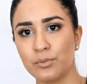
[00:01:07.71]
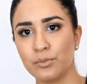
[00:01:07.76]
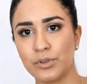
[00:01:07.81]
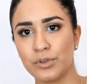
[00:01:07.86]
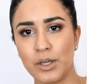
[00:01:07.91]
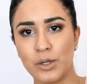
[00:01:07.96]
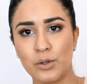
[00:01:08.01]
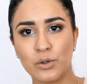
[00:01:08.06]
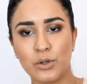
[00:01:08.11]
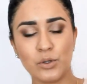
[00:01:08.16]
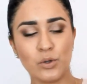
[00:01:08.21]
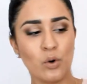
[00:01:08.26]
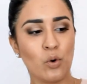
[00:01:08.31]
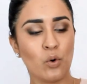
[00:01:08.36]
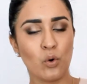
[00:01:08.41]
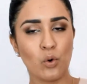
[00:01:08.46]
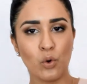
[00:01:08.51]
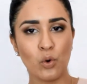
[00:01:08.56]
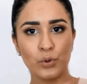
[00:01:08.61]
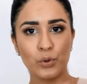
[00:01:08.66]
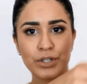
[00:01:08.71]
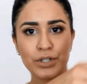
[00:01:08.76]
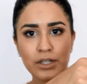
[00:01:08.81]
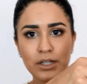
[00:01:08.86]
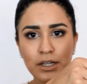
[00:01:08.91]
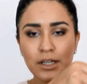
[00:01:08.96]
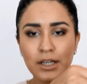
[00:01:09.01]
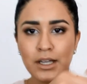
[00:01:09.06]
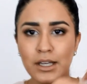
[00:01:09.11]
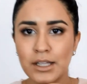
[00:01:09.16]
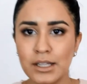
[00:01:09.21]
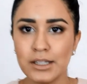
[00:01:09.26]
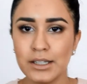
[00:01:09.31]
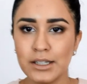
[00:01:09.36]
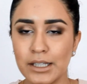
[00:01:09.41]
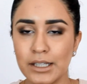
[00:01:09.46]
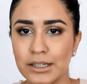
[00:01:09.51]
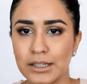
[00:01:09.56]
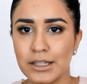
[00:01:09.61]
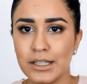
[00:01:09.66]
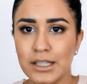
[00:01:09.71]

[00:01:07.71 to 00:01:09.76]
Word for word: that you can hold like